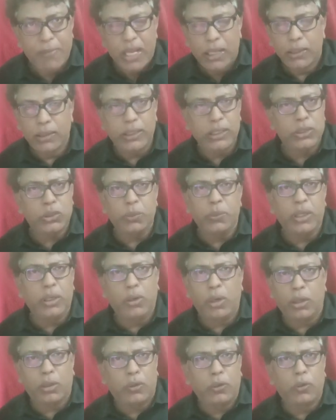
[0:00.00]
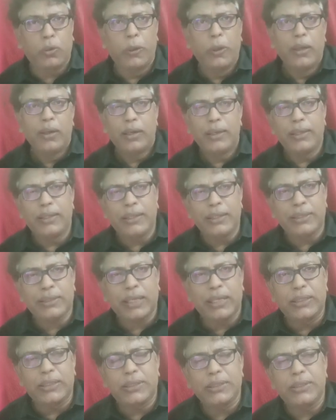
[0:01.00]
This you will not know. It is
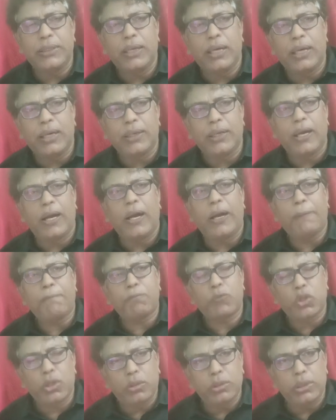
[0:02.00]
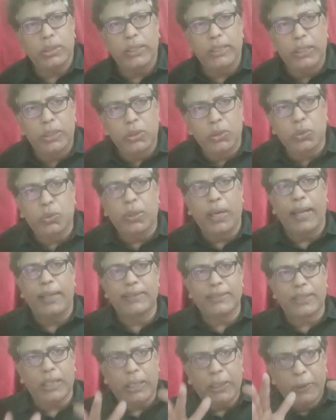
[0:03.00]
considered a Hindu as
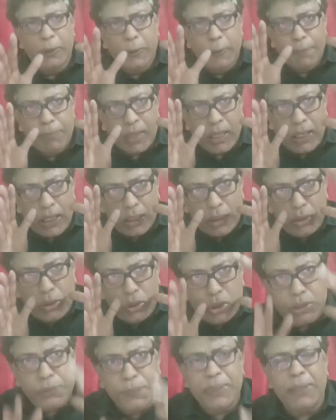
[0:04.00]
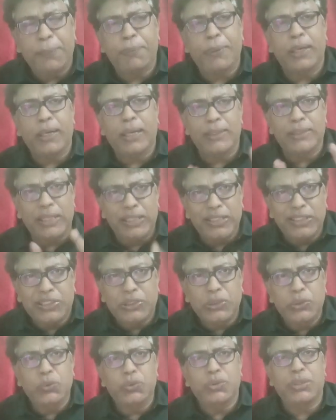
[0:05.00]
a newspaper, as an
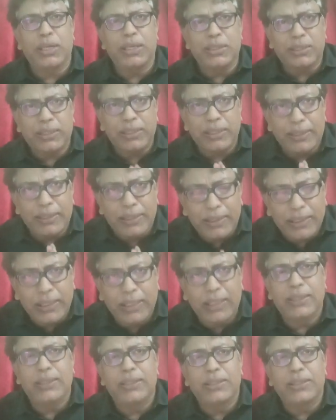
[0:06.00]
institution's its